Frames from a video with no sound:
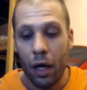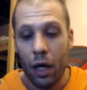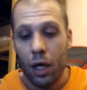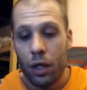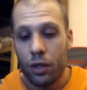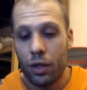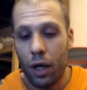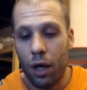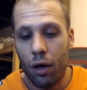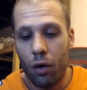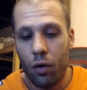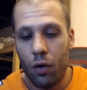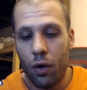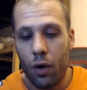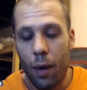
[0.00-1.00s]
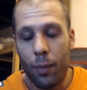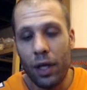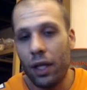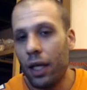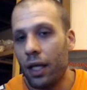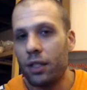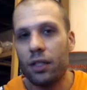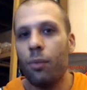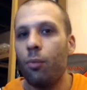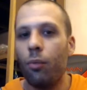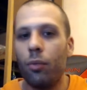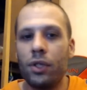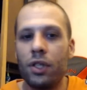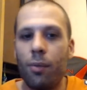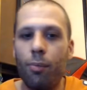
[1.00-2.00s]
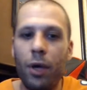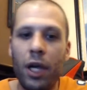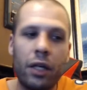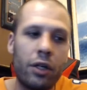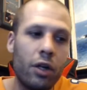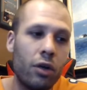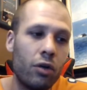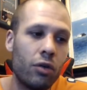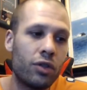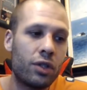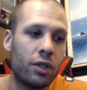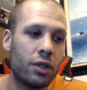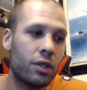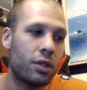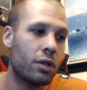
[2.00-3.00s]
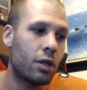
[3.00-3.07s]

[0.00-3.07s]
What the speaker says: so I mean, that's some big news.